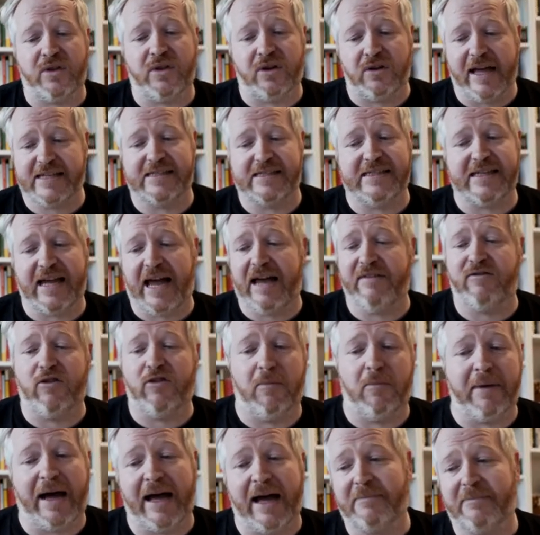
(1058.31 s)
The lessons that
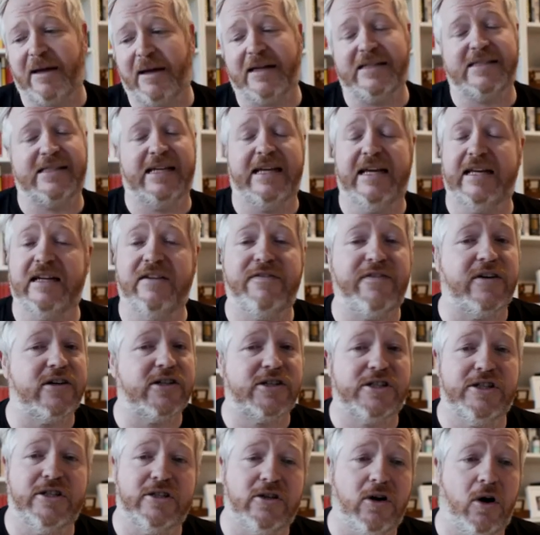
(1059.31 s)
I've got back by saying a
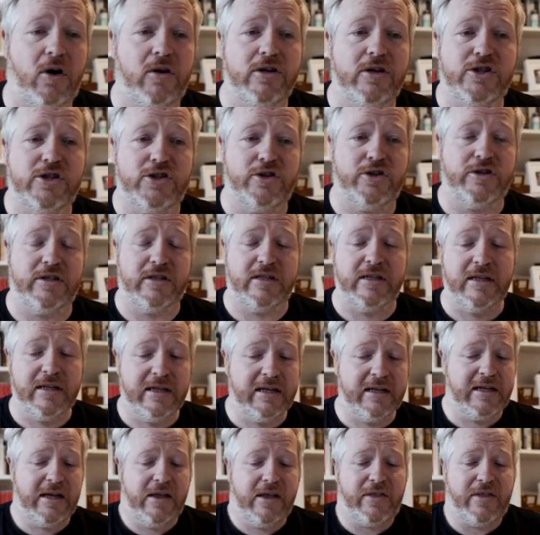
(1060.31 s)
first year college student,